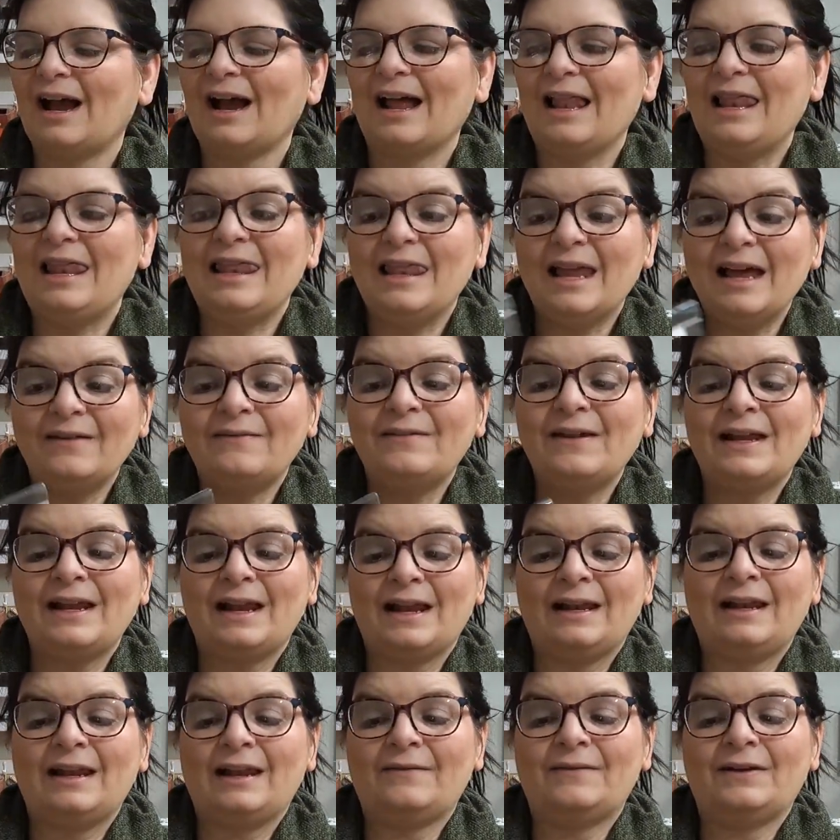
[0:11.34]
I love it,
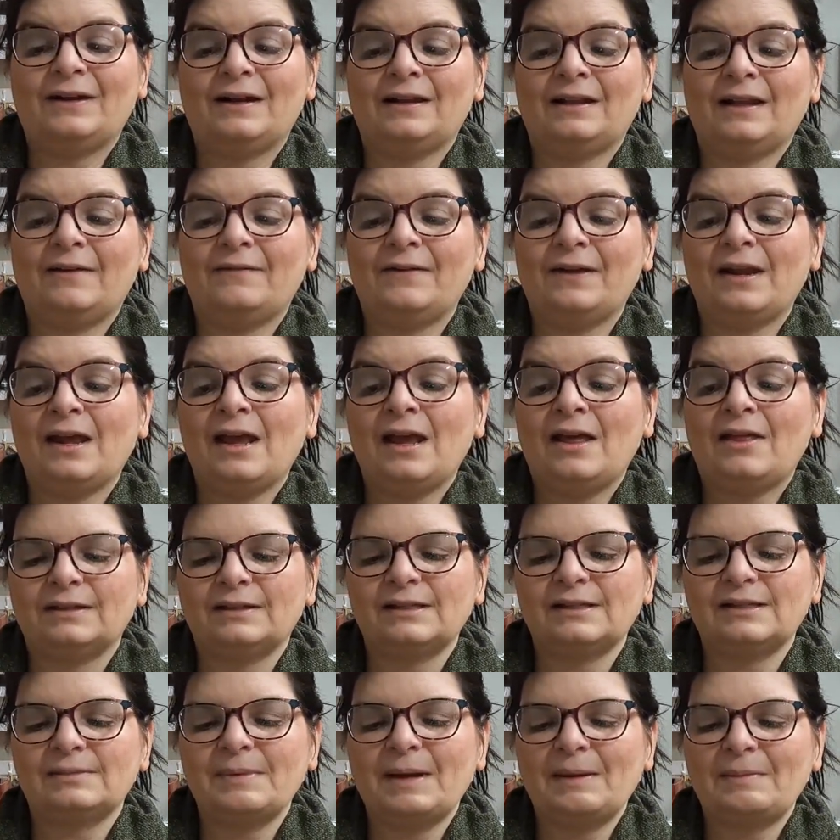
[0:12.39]
I love it, I love it.
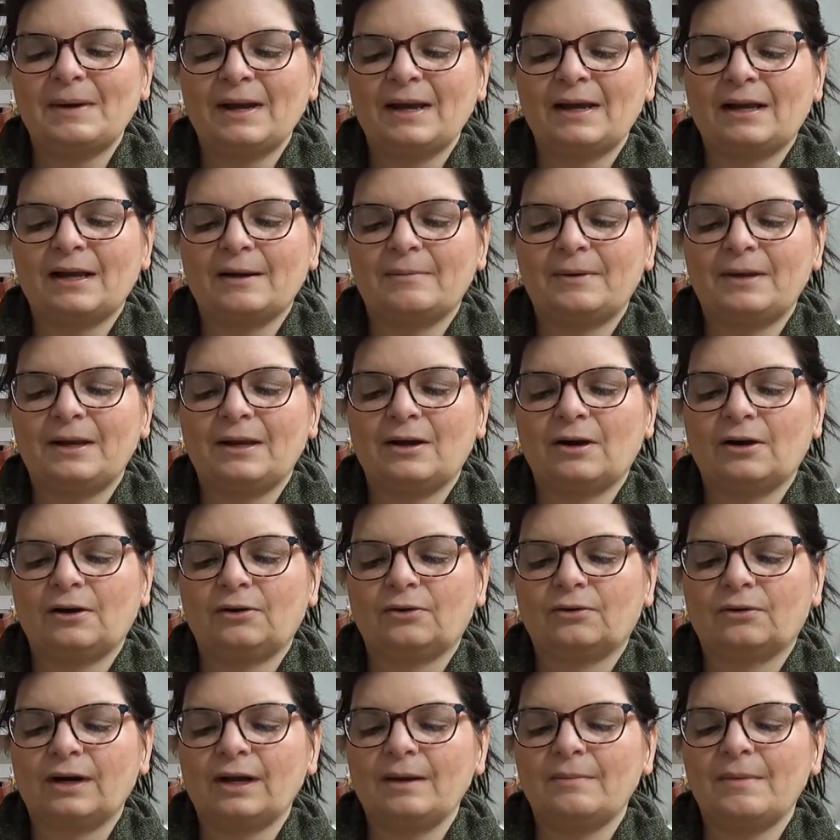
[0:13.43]
This is made by a company called
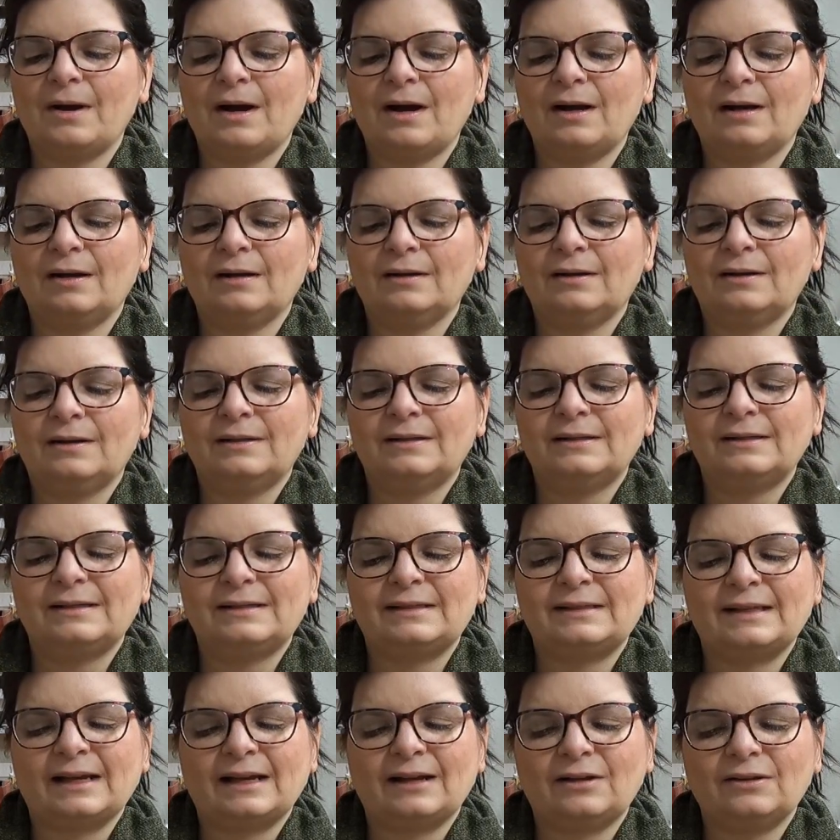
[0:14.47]
Grandma
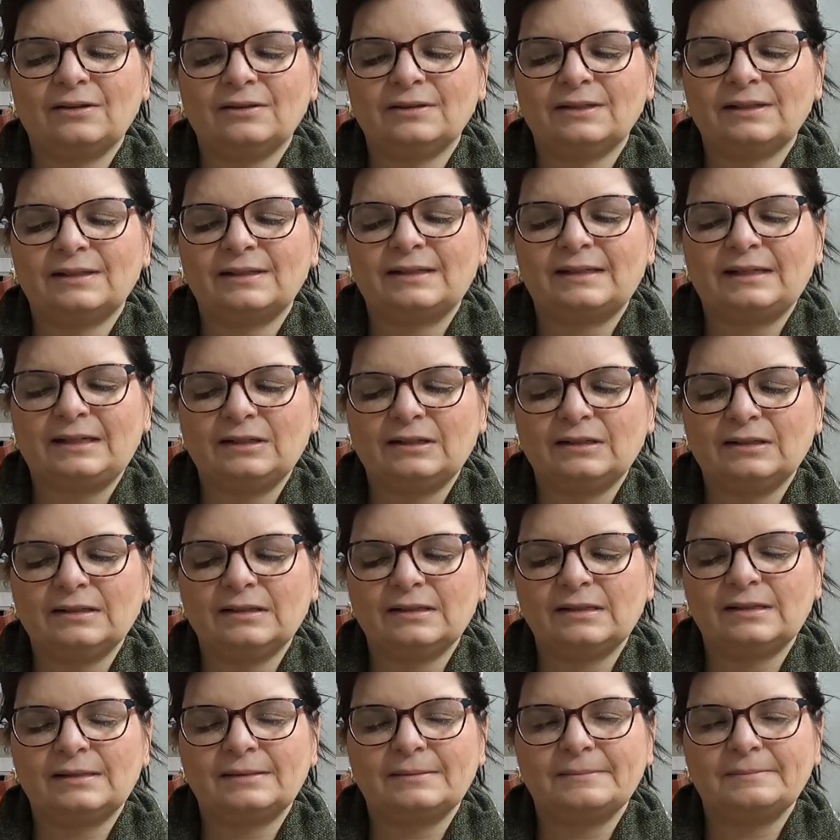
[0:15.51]
Sells
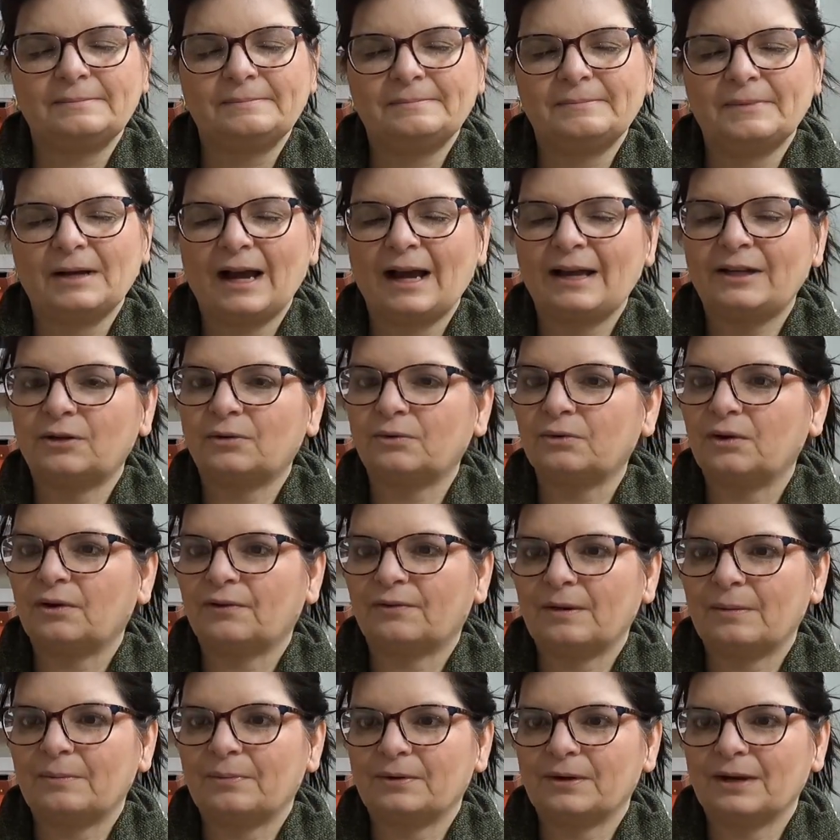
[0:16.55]
Seals. I don't know
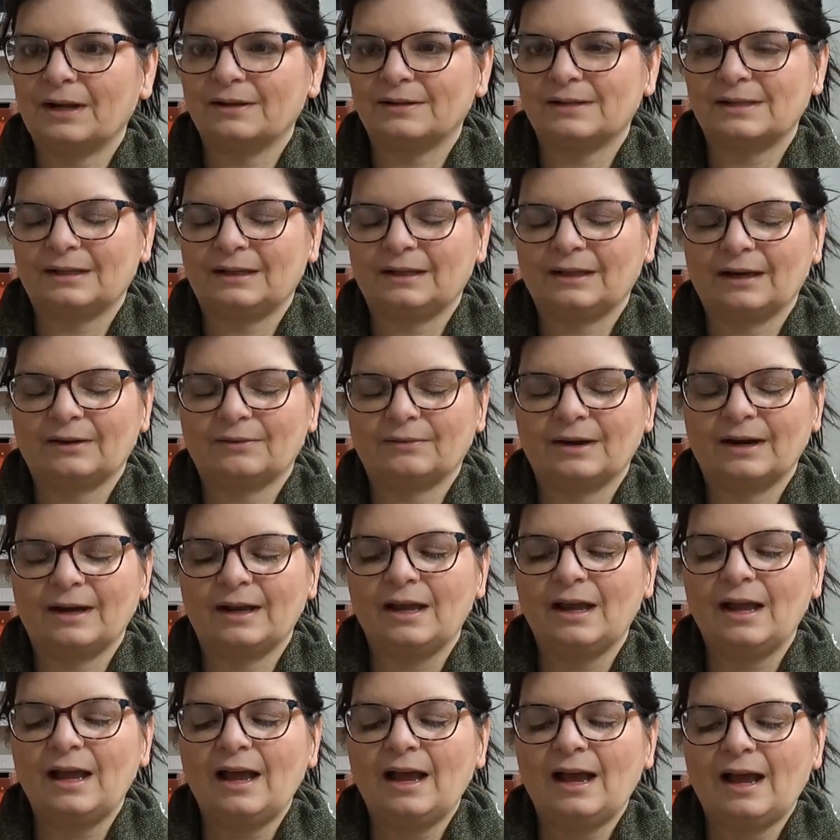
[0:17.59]
if I'm pronouncing that
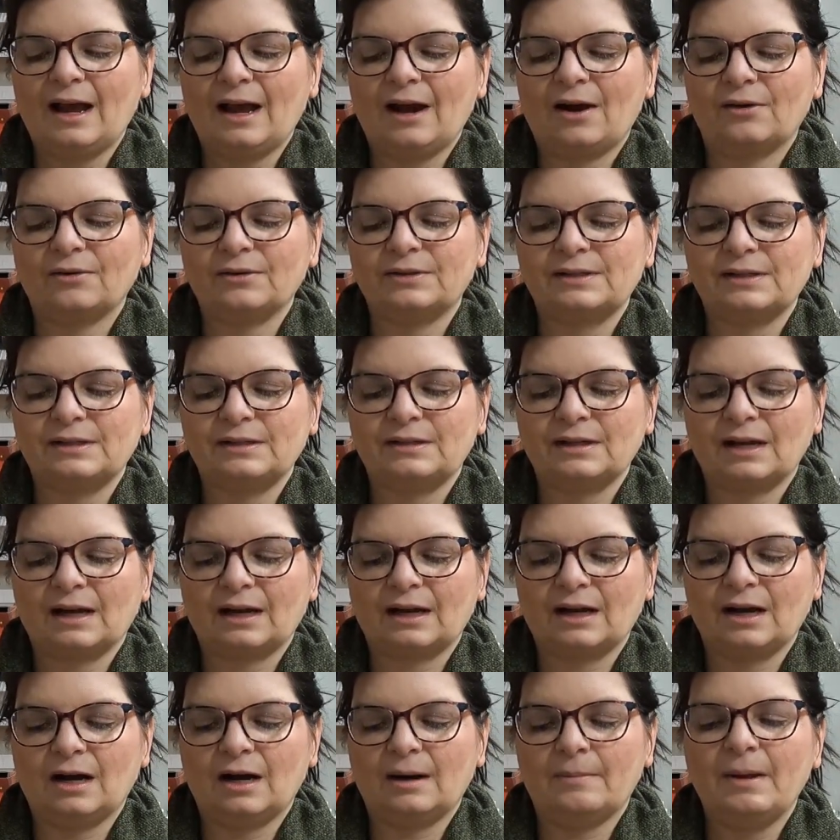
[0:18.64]
right.
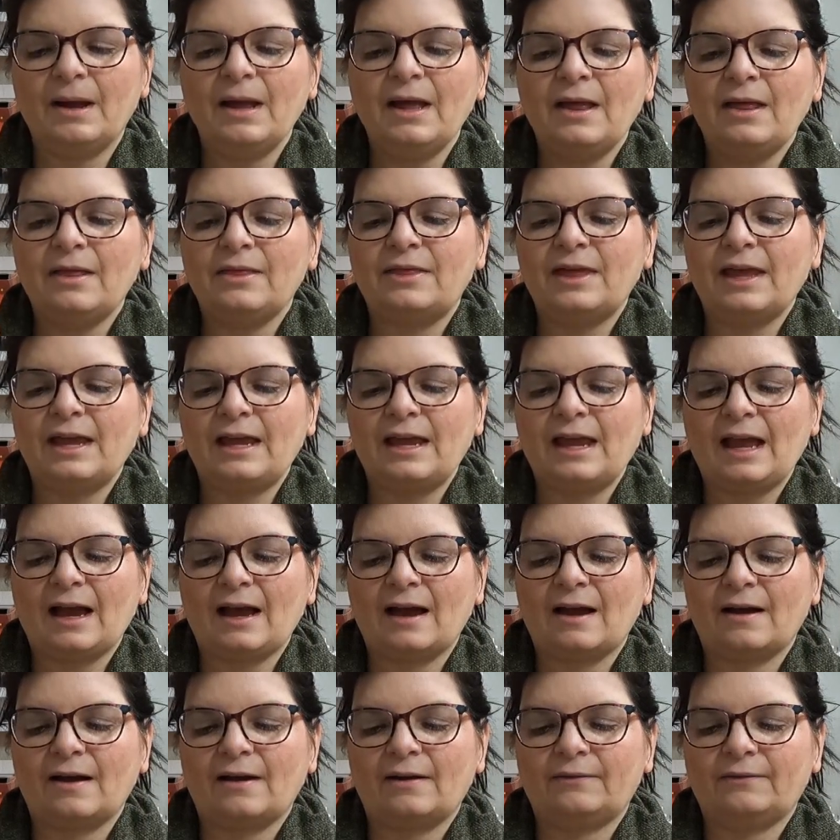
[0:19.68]
House.com. They
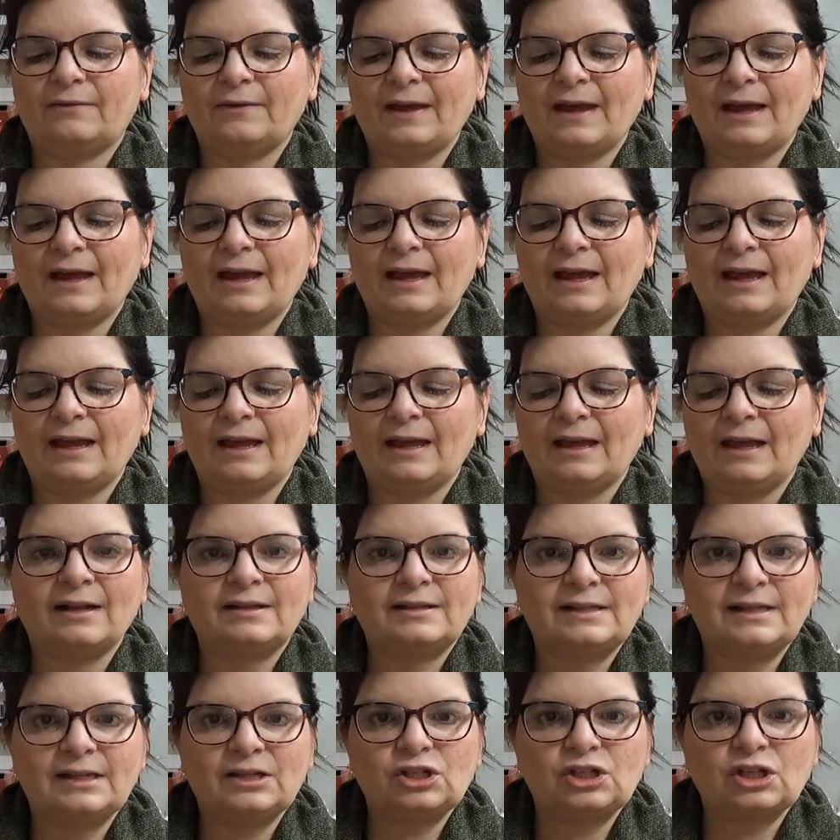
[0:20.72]
have a
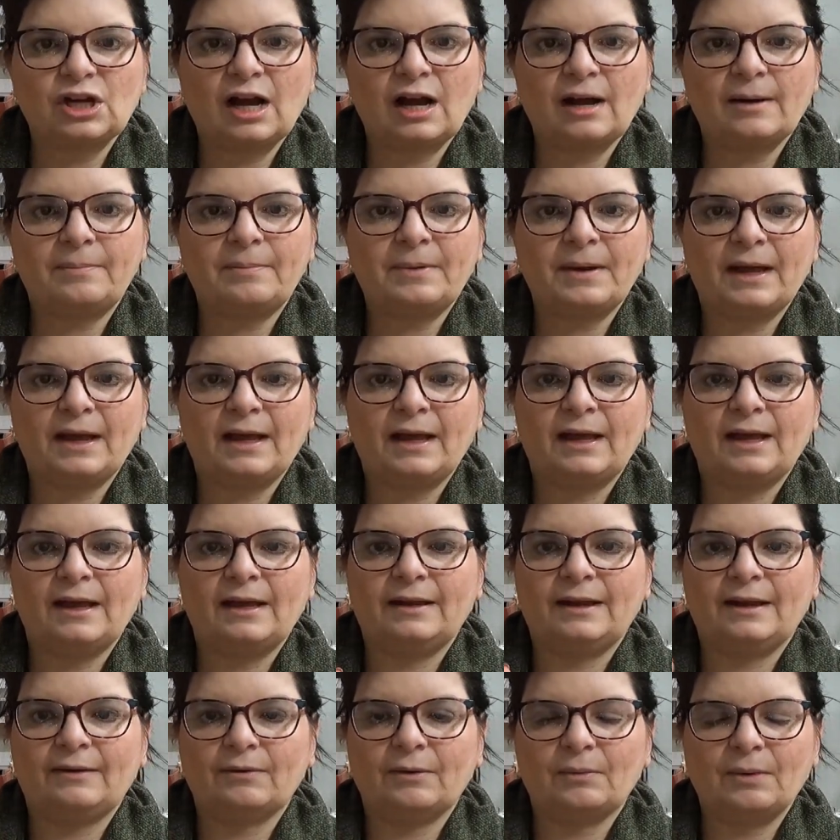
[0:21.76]
Etsy shop
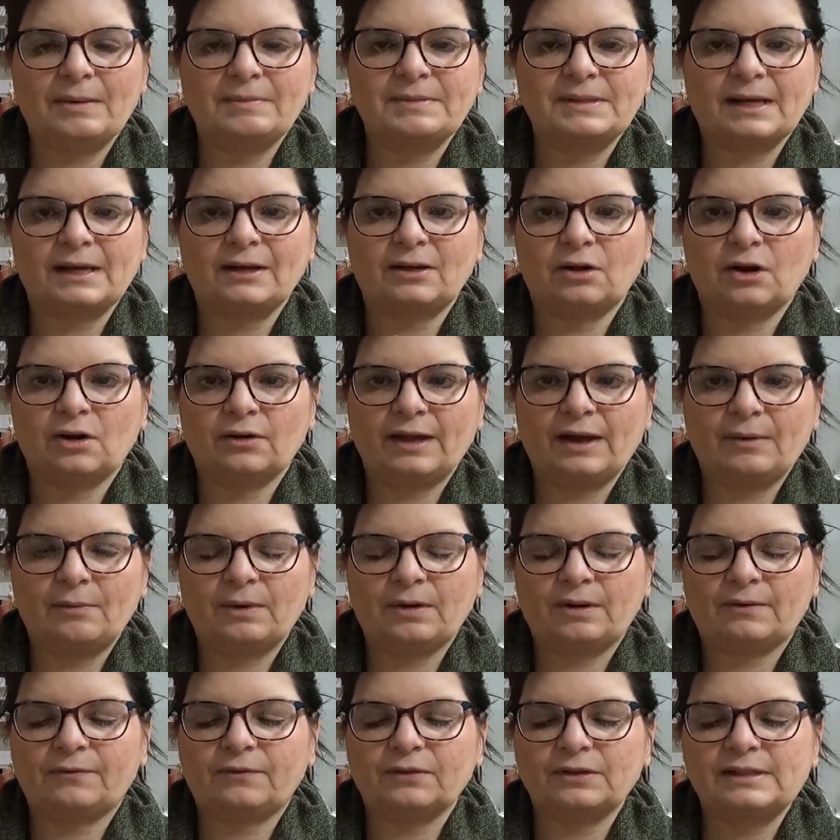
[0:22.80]
and they have a website and all that
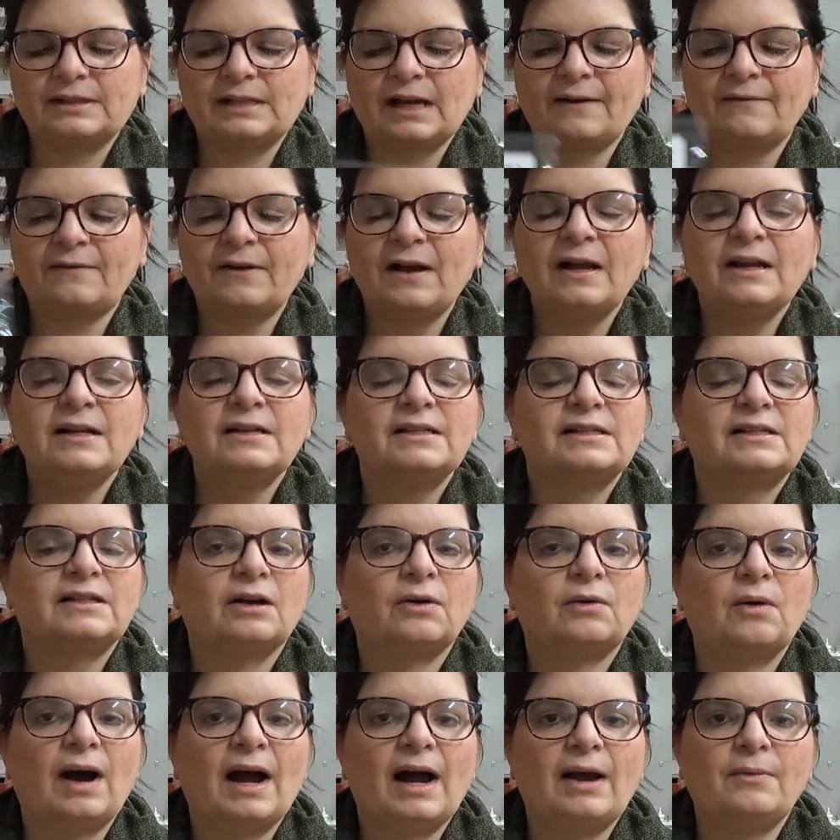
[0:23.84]
wonderful stuff.
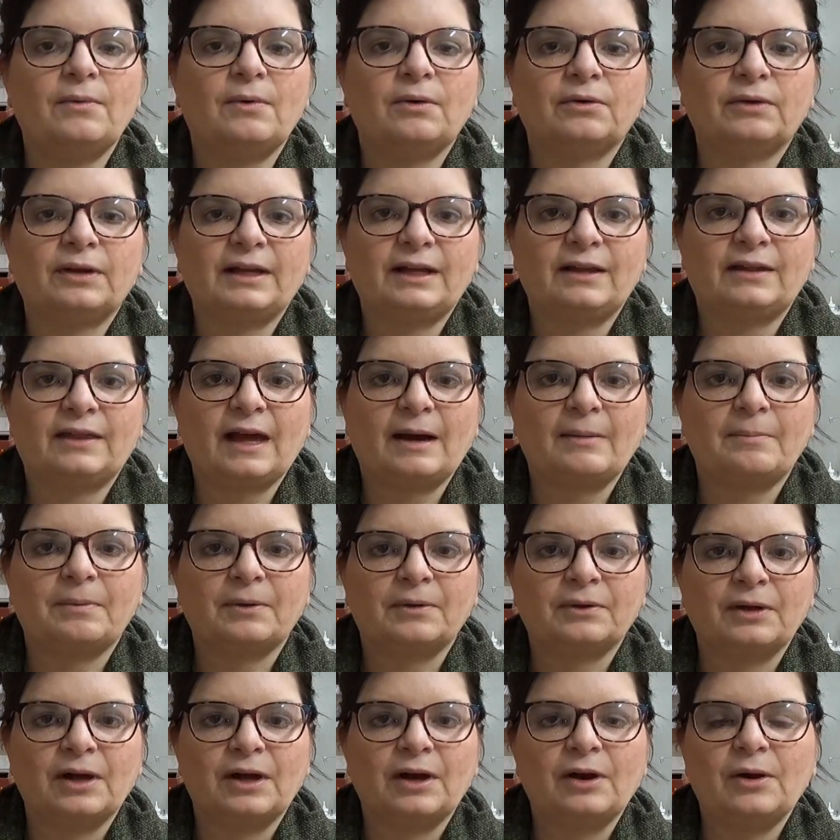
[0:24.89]
So I will link that
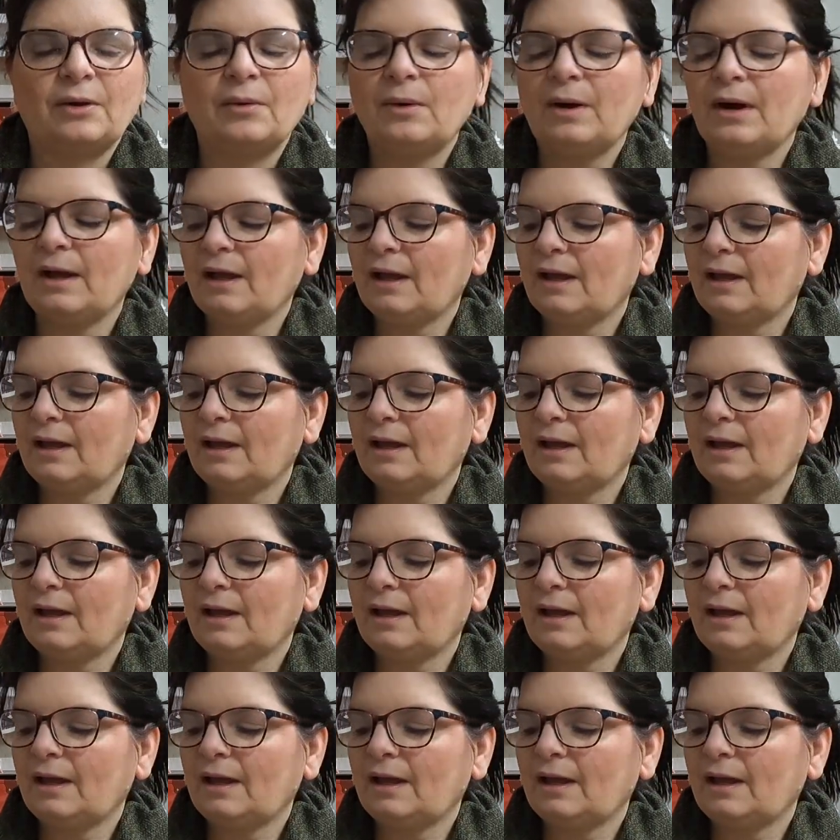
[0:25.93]
below.